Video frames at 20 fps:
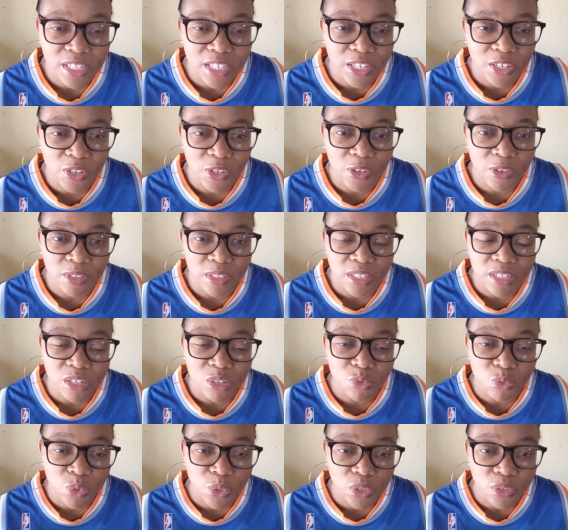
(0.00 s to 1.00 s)
You know,
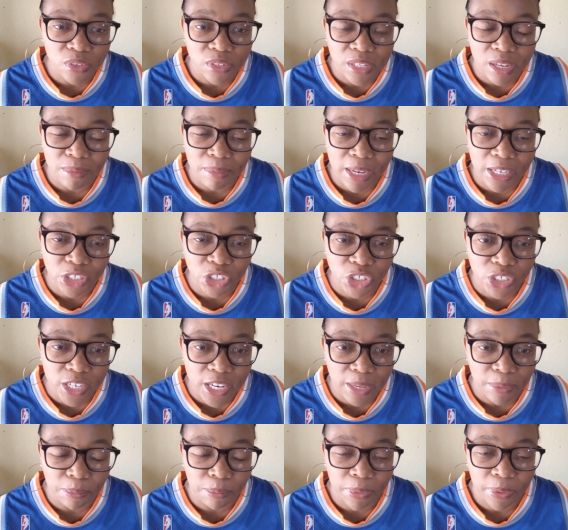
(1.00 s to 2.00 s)
there's wolves among
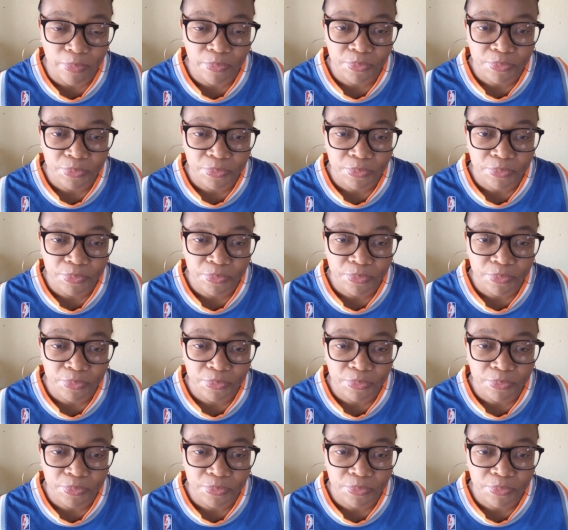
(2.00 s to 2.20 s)
sheep,